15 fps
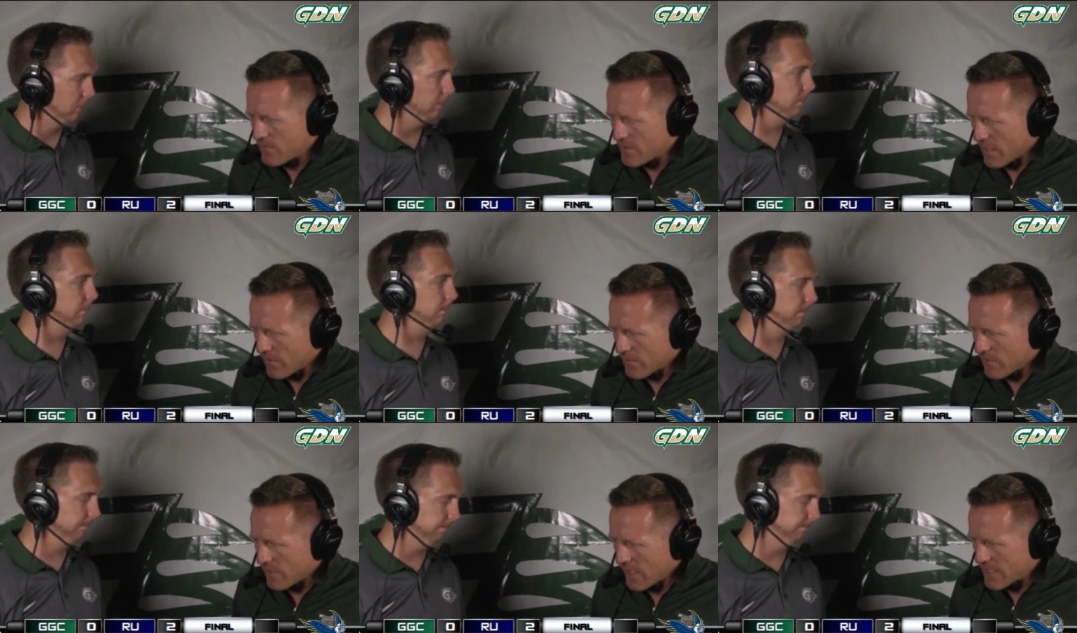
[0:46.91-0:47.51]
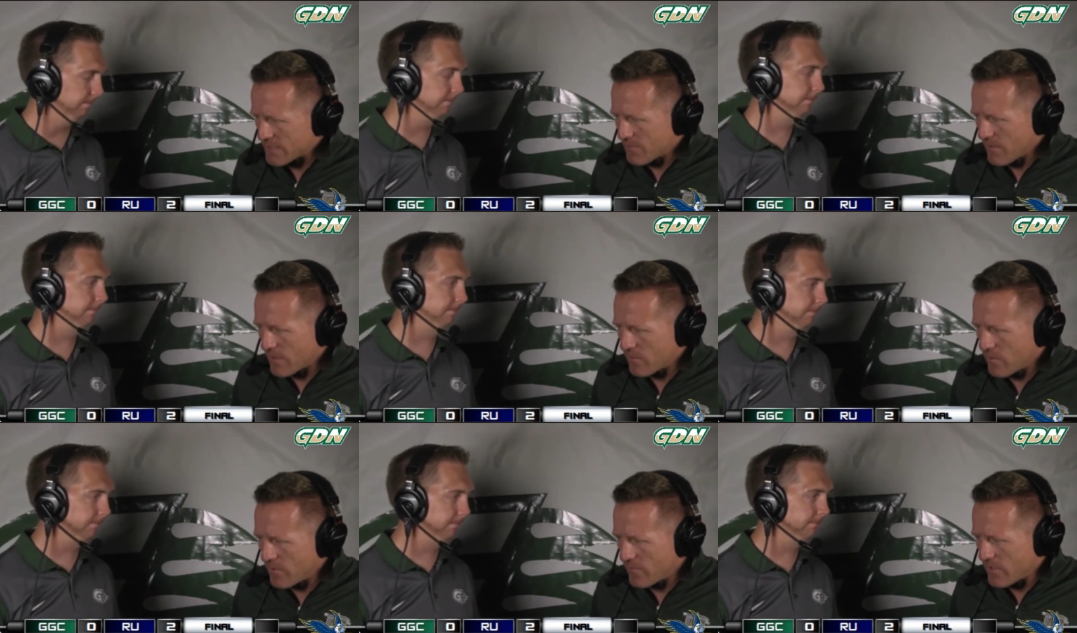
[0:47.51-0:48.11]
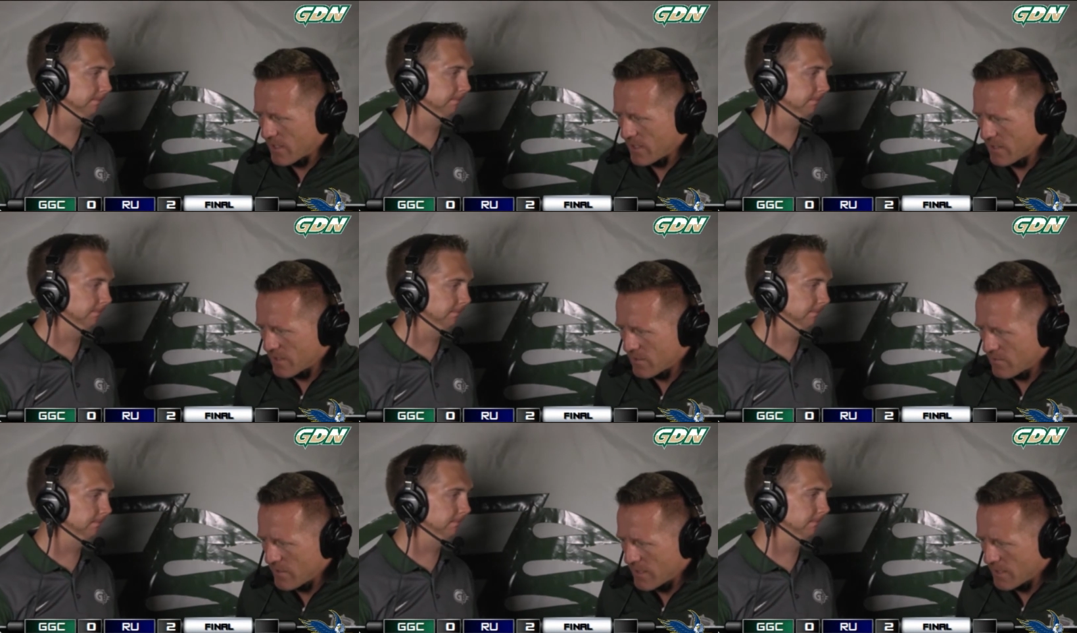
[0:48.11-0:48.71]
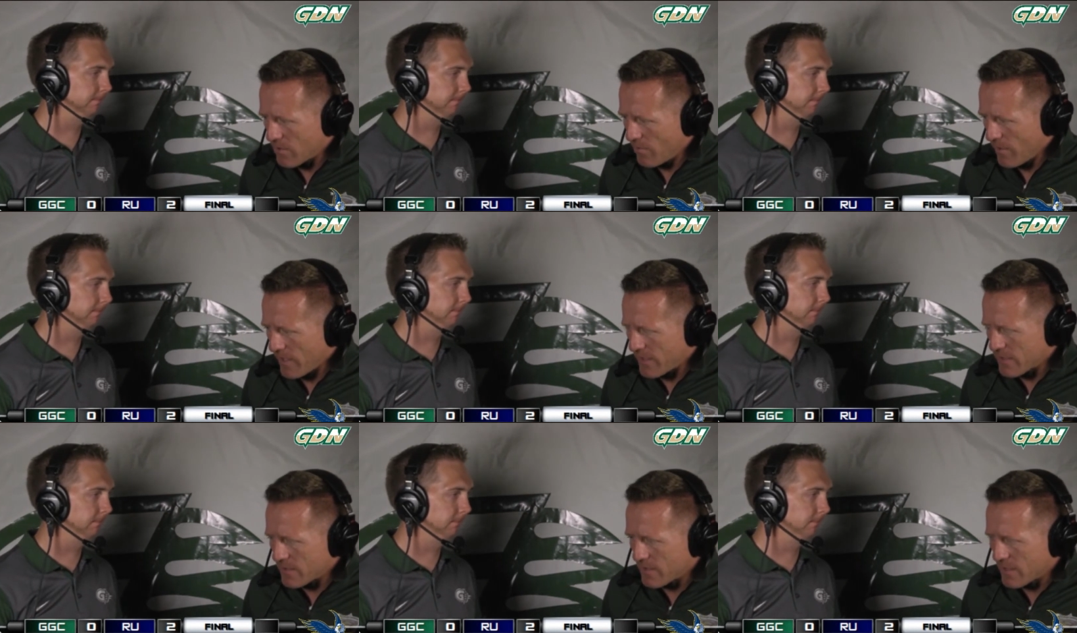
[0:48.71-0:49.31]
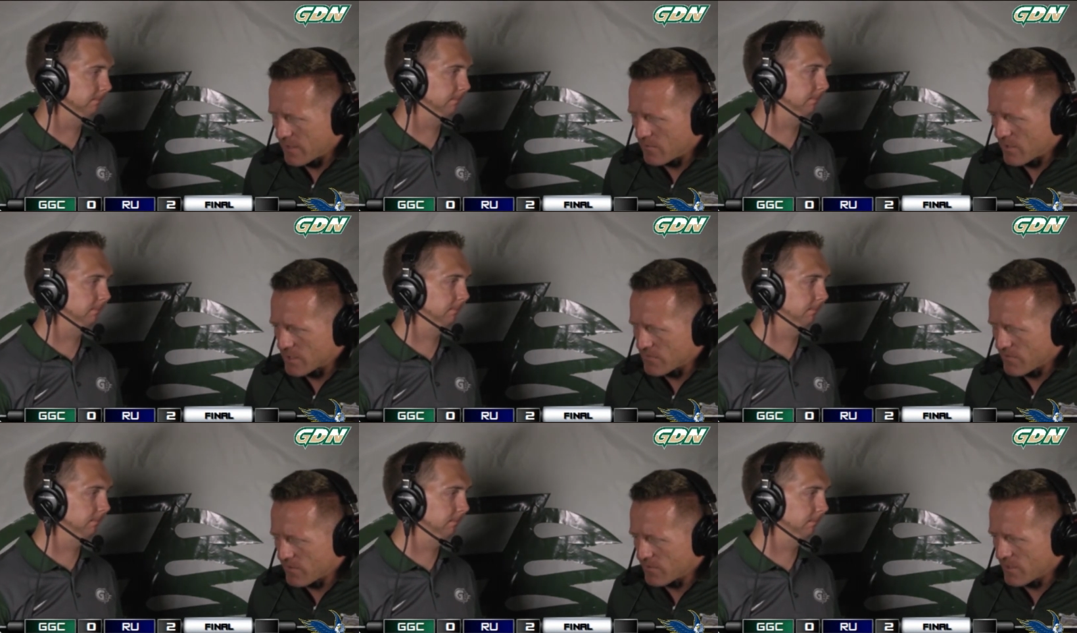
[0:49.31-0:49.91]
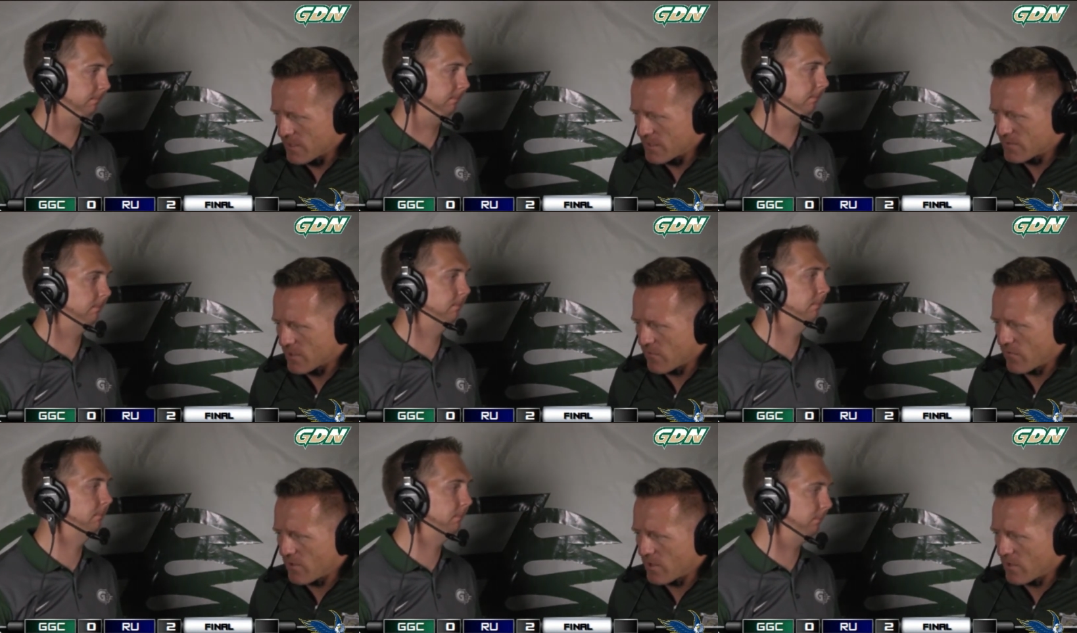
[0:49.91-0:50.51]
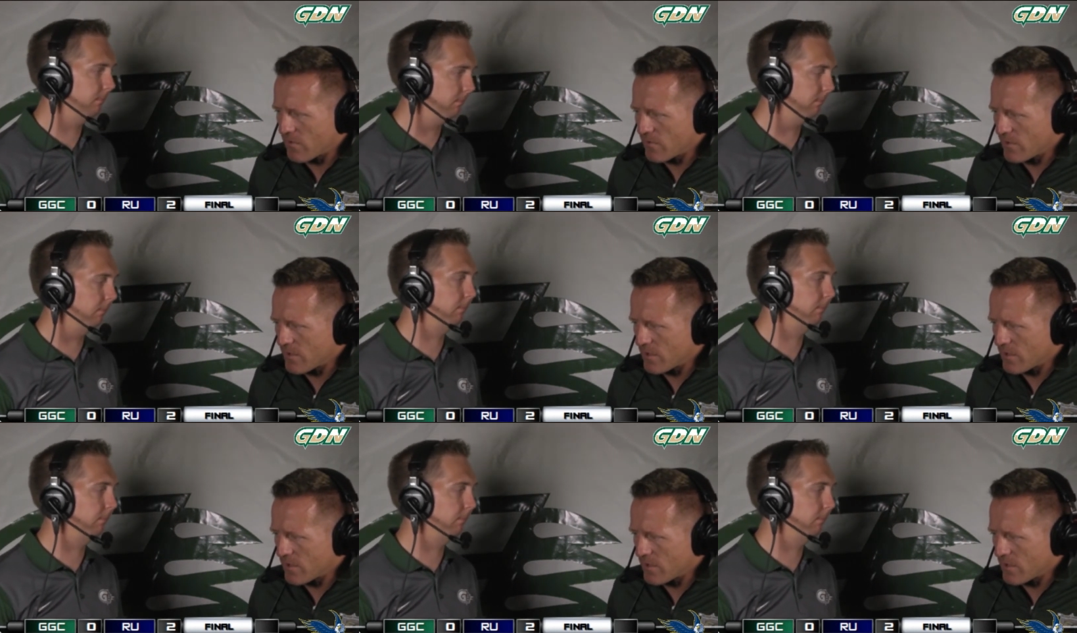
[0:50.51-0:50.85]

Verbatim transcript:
Speaker 1: down to the last man. We've got you know we got to go back and, and watch film tonight, try to figure out